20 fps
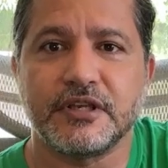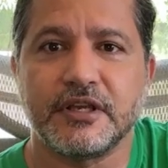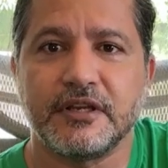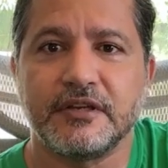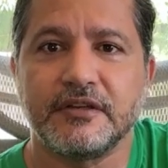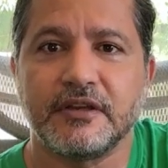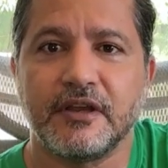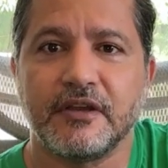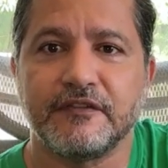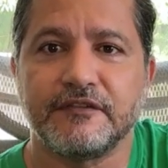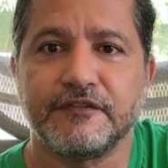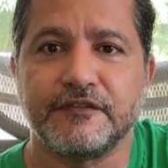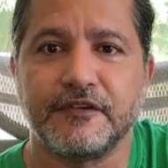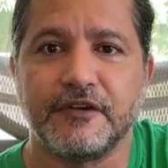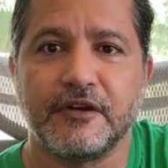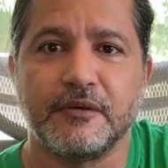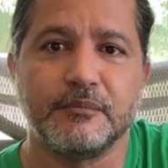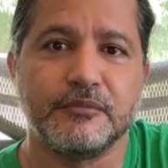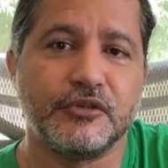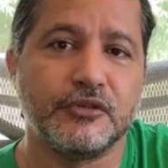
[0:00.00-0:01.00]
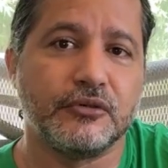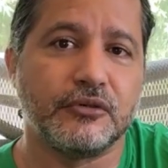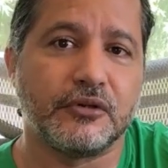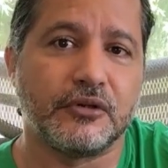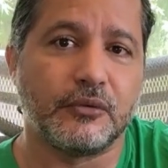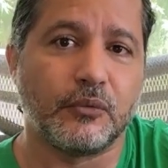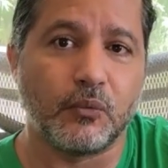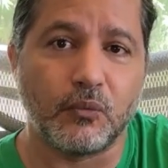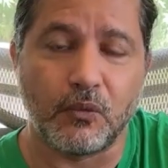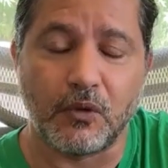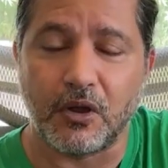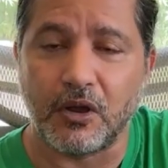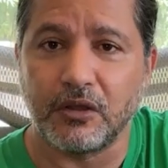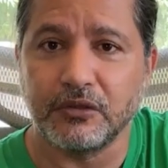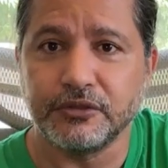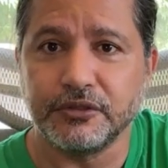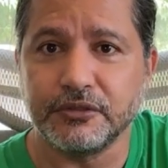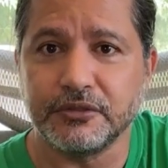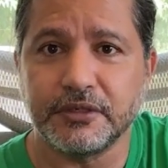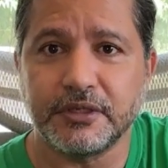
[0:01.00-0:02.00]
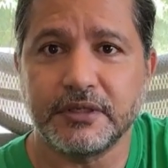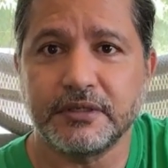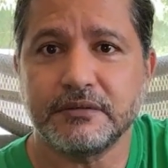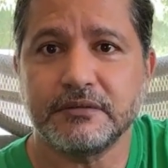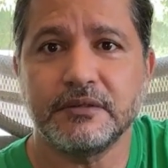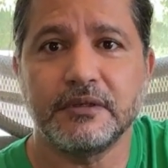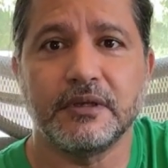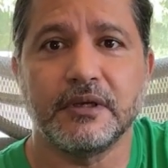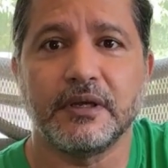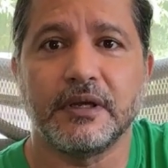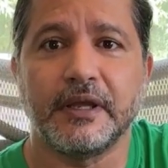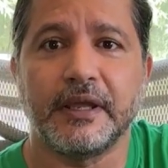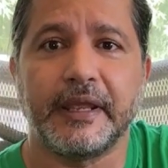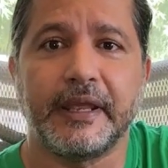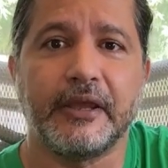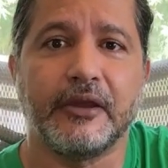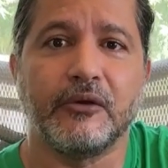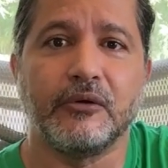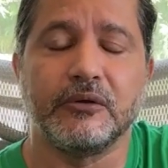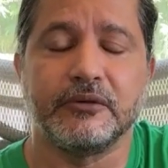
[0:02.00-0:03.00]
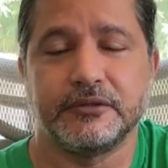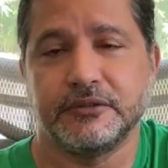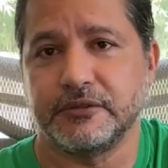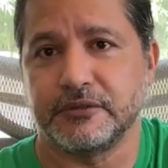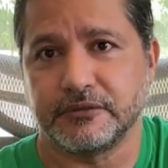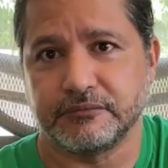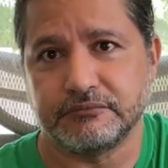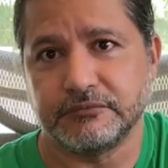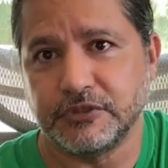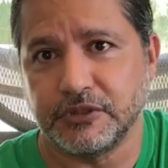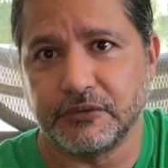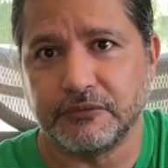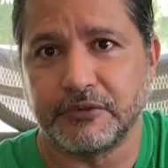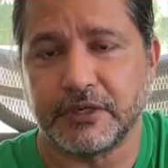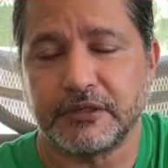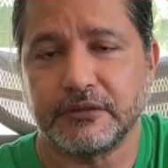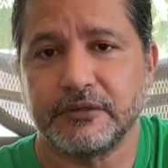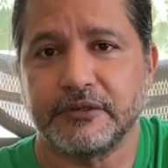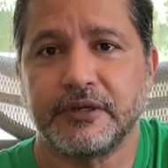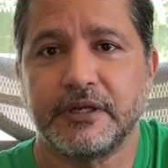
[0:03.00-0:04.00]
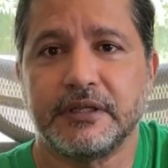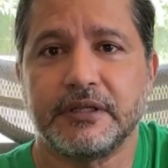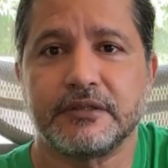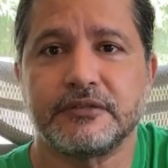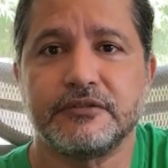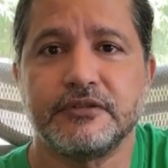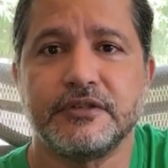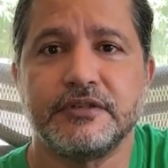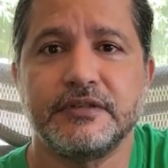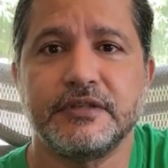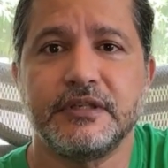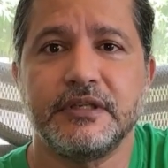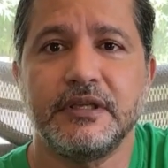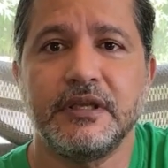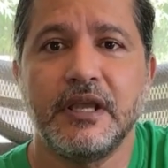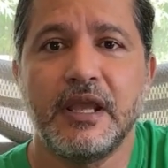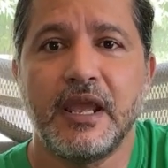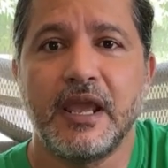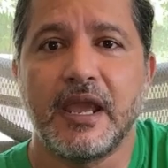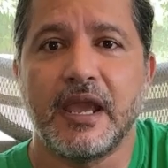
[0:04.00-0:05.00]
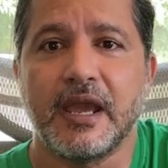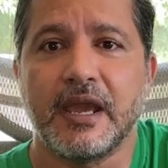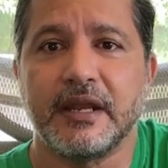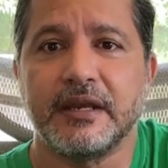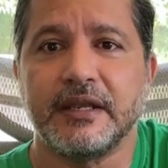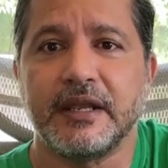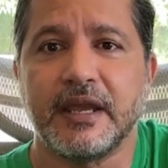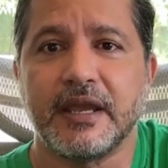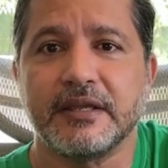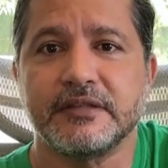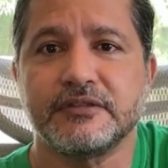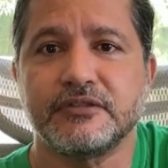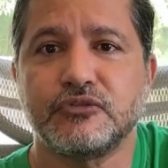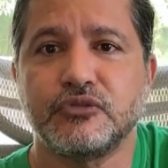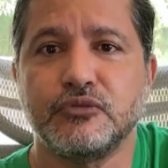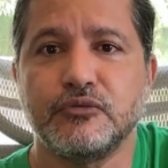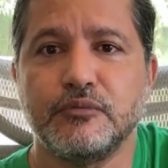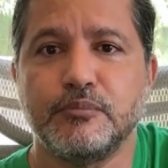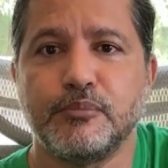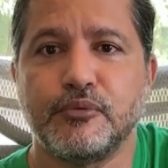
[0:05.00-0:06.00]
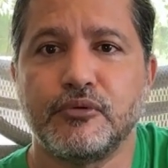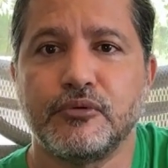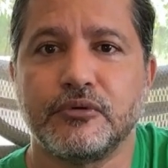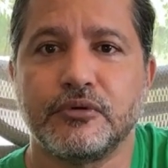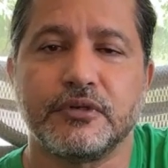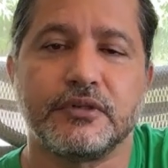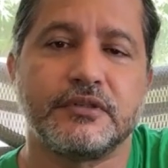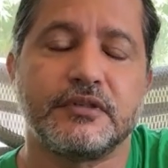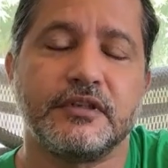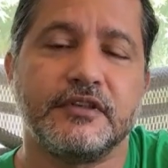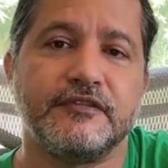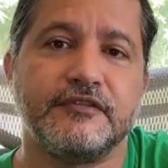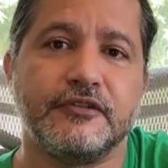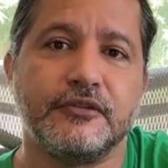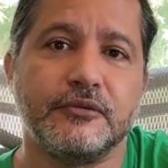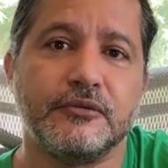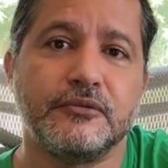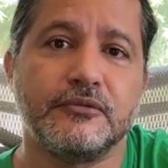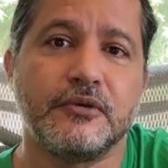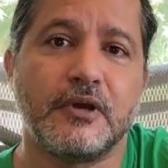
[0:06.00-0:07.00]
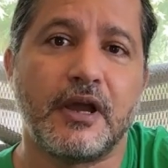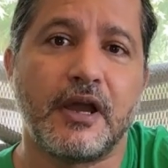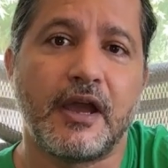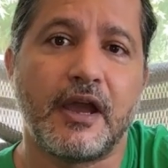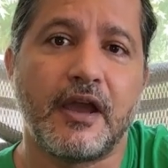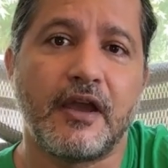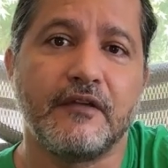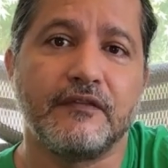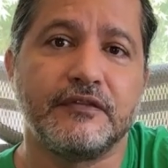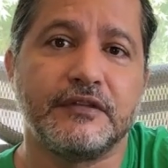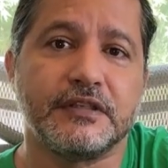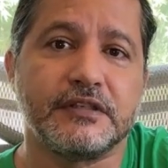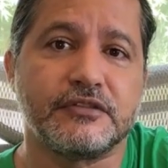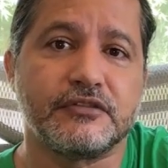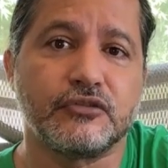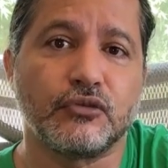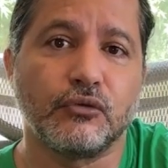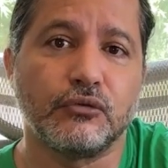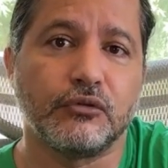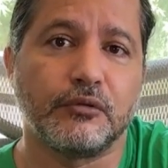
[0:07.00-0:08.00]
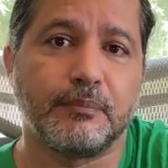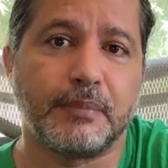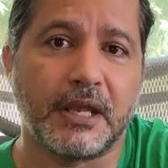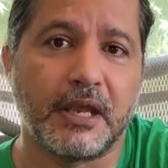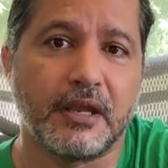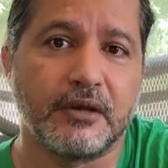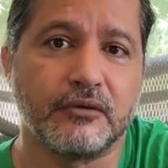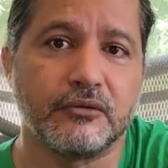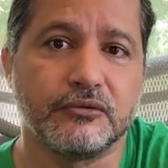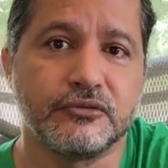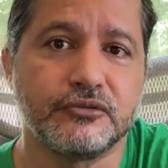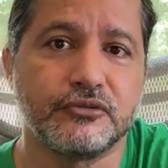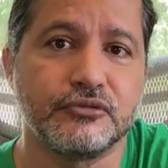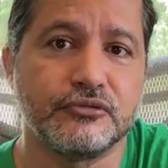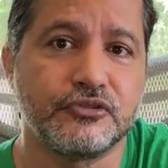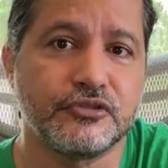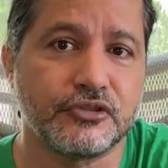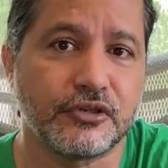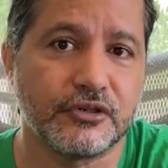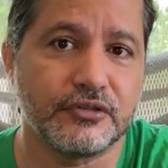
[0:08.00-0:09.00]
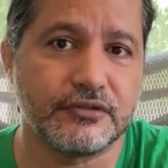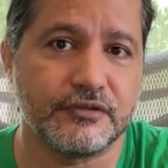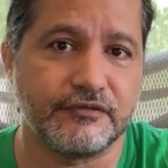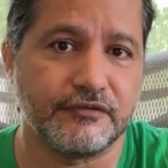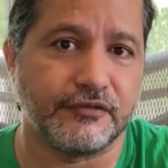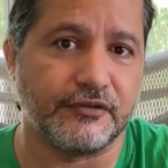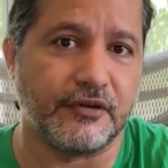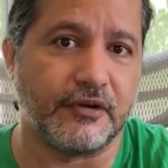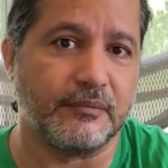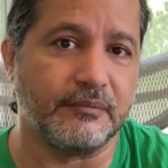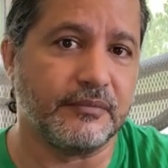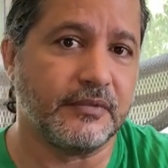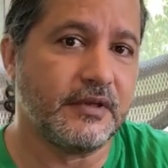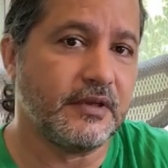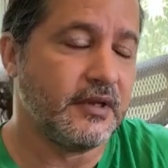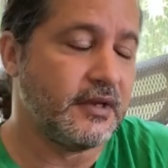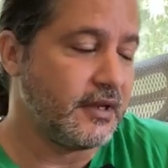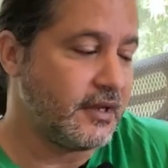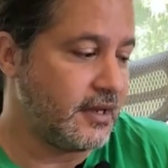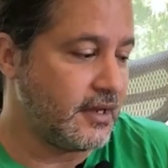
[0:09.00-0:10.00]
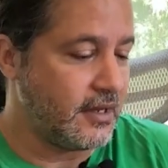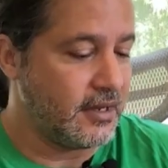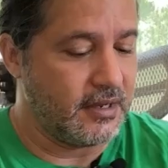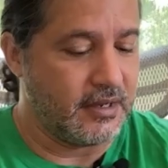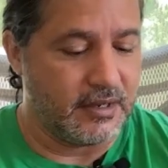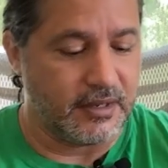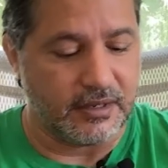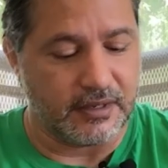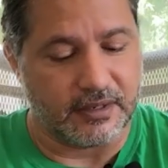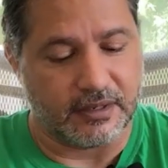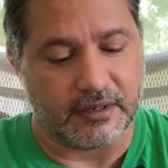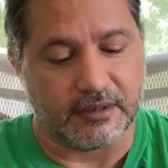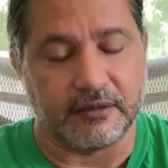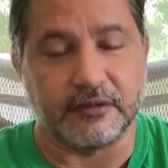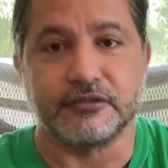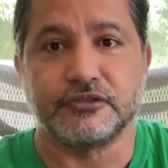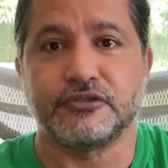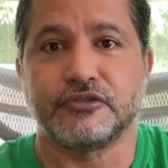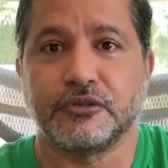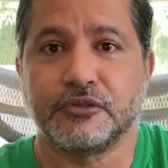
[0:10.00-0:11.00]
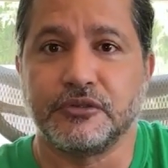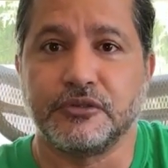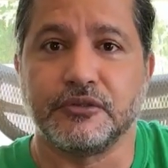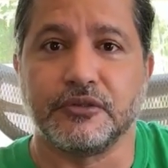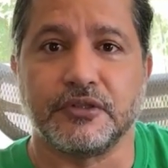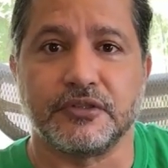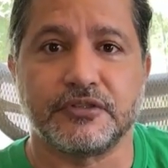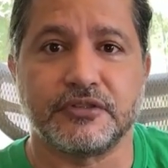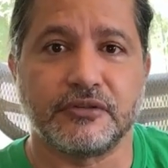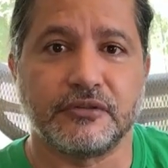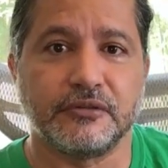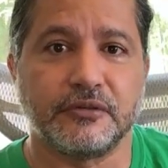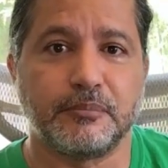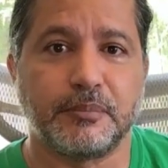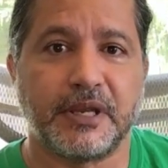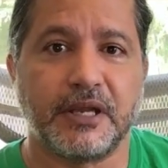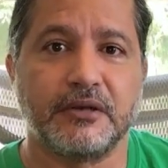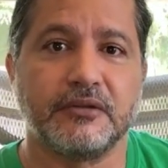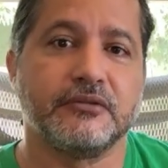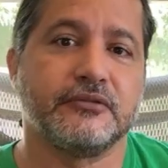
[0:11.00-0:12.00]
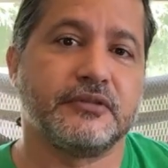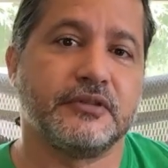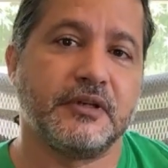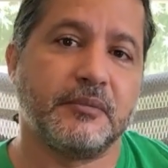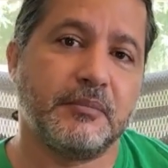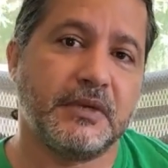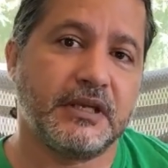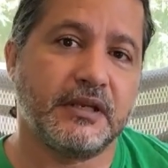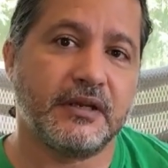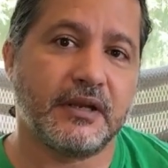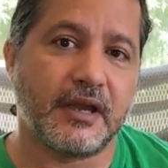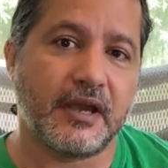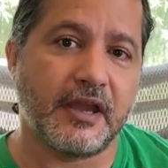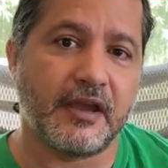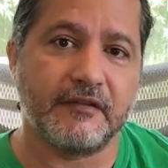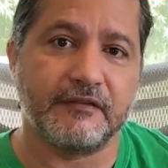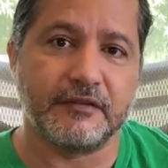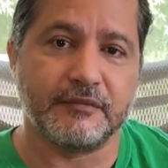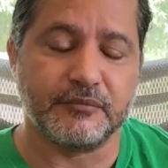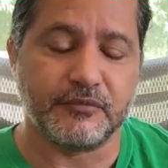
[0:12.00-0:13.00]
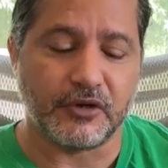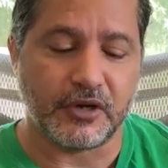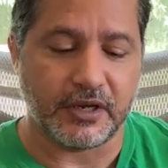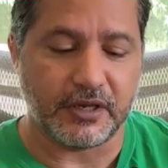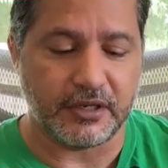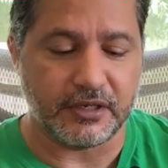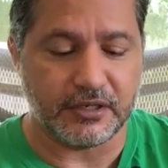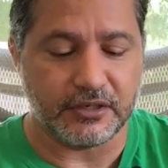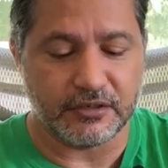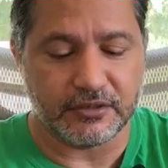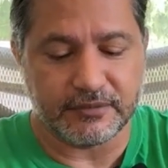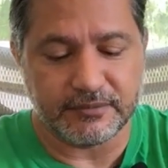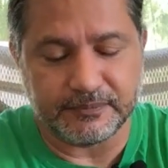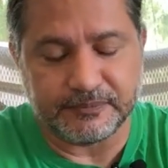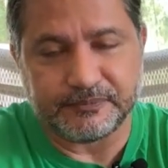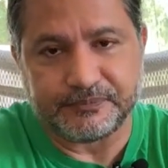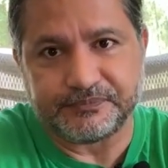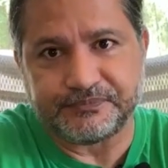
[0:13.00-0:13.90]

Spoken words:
it from your wall unit, or your regular electricity, and it has two ports if you have the solar panels to charge it from. I'll show you the solar panels in a minute. I have them right here.